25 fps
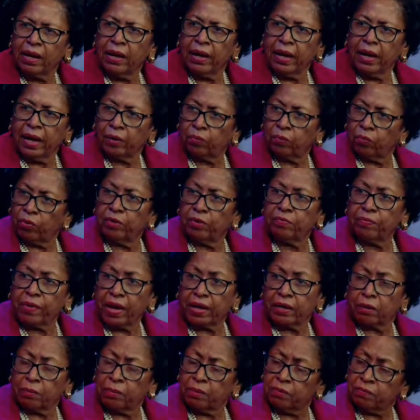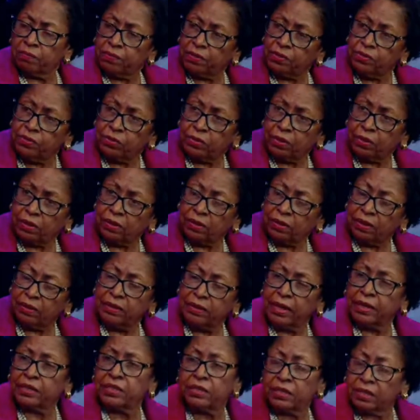And we've got to be vigilant that
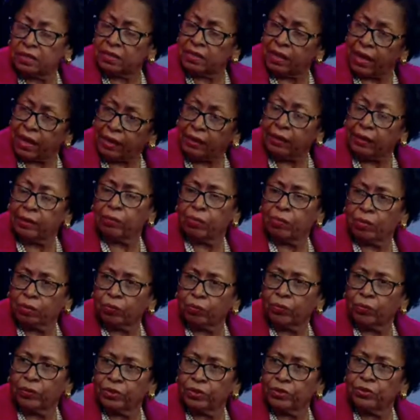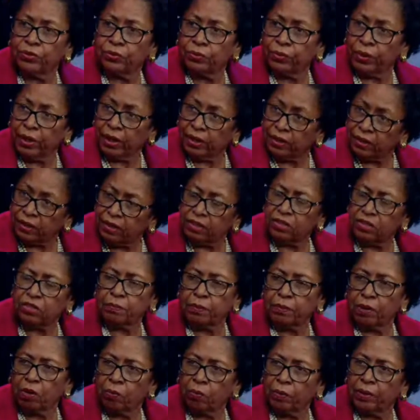that's exactly what we do in mm. this
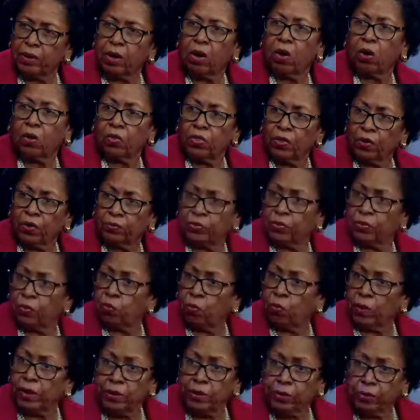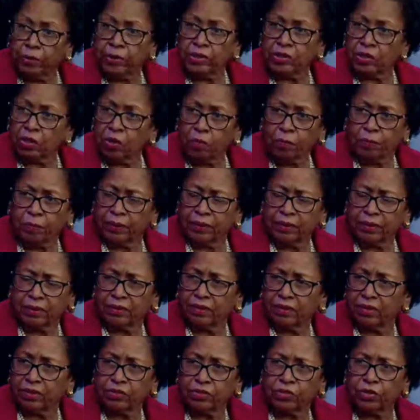moment, although the window is open.
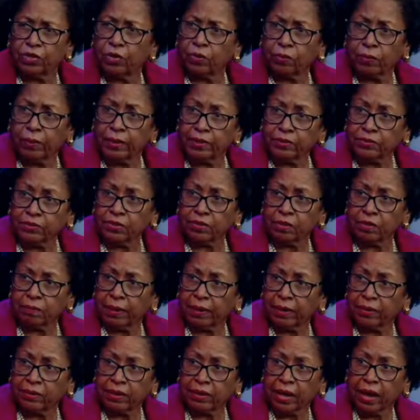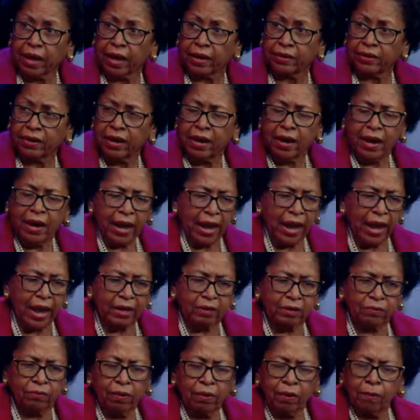Right. There's no question about that.
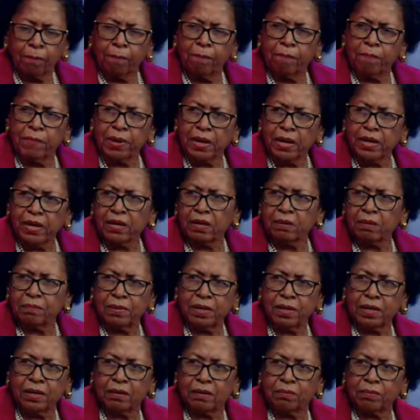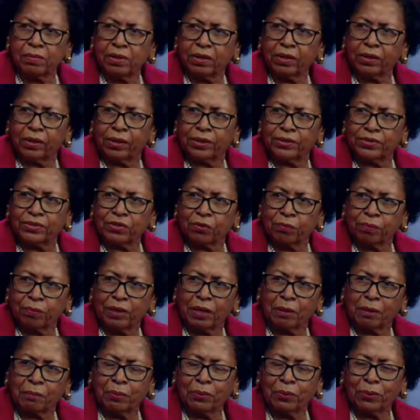And many, many millions are
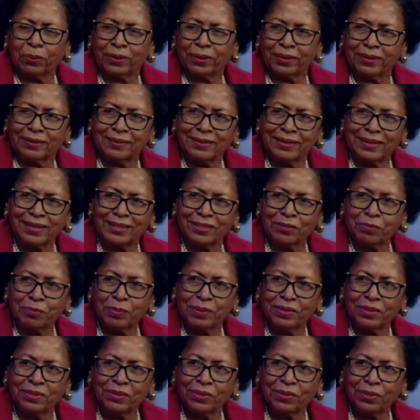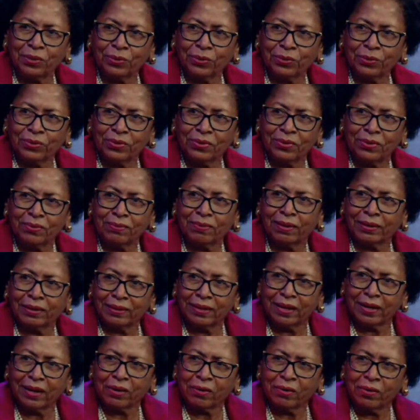being poured into HBCUs right
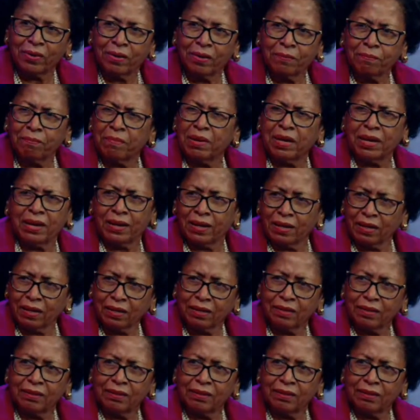now. Very many. true.